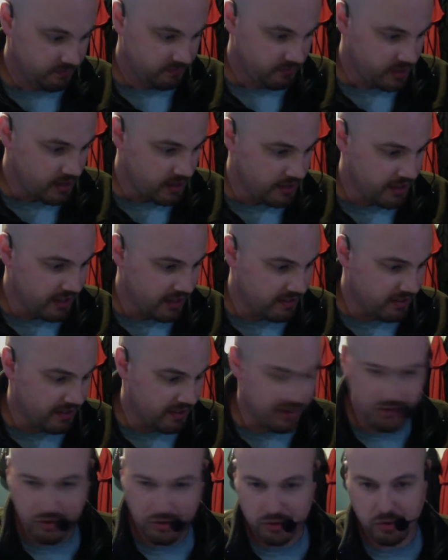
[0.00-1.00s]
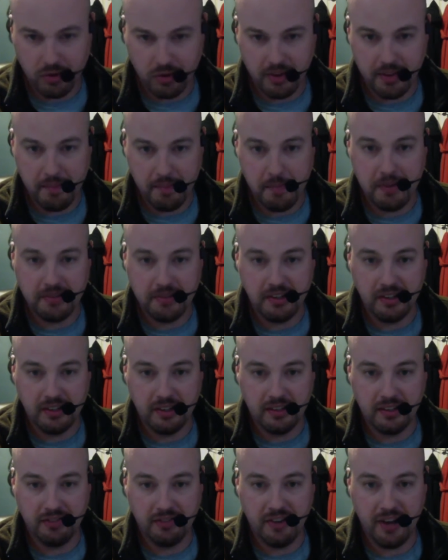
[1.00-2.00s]
that this is sort of
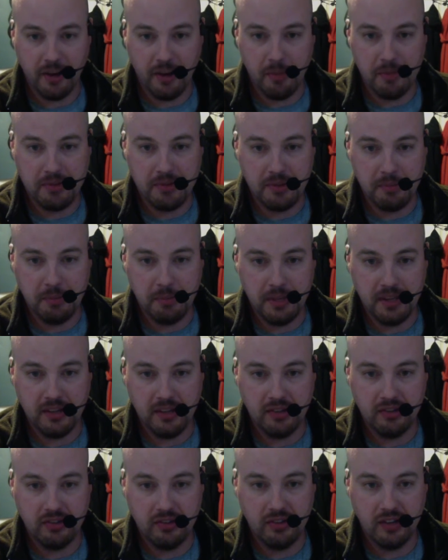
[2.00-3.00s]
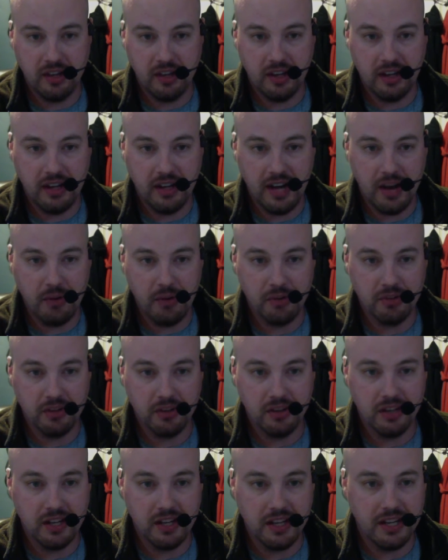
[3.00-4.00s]
the final missing piece. And I was
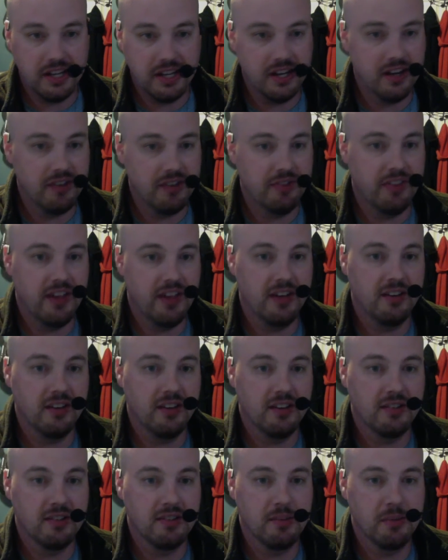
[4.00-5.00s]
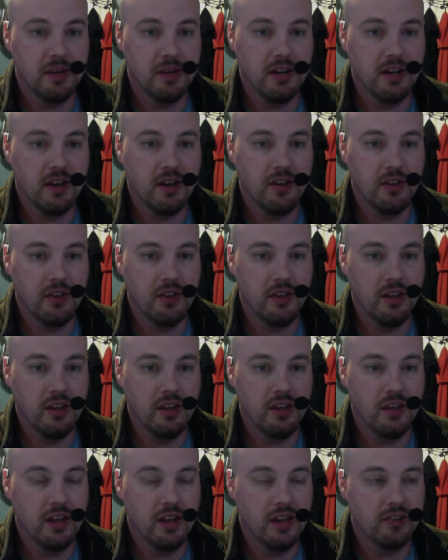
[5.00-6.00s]
lucky enough that somebody on
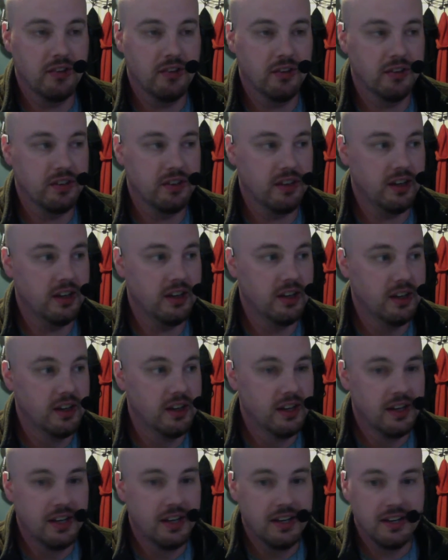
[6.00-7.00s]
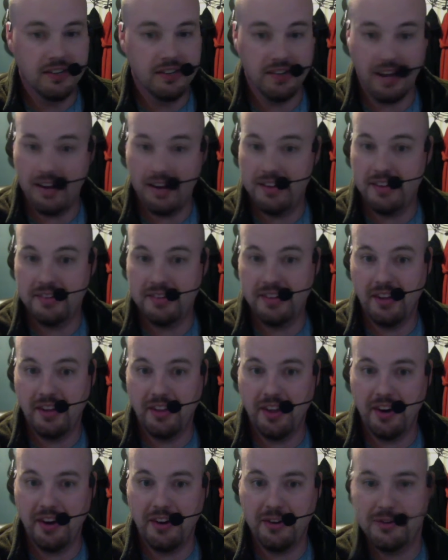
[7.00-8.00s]
the SLD decided to sell
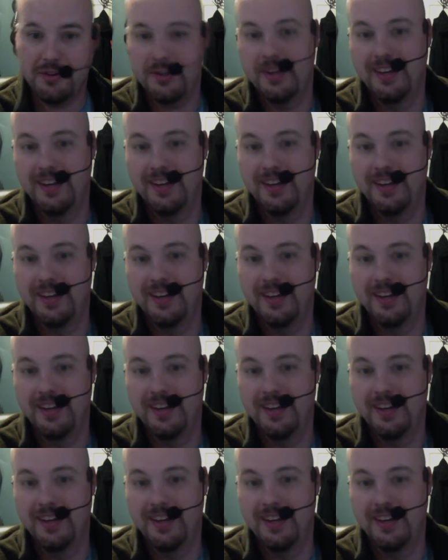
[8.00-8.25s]
theirs.